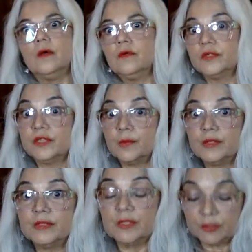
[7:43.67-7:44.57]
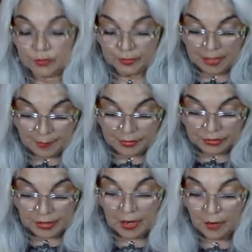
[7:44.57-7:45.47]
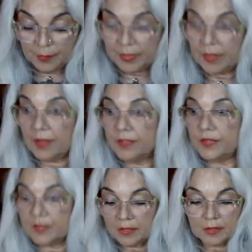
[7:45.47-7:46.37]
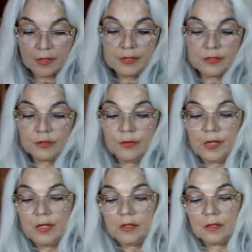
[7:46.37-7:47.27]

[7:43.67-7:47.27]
For some reason, I don't do it that much now, but I think it's a great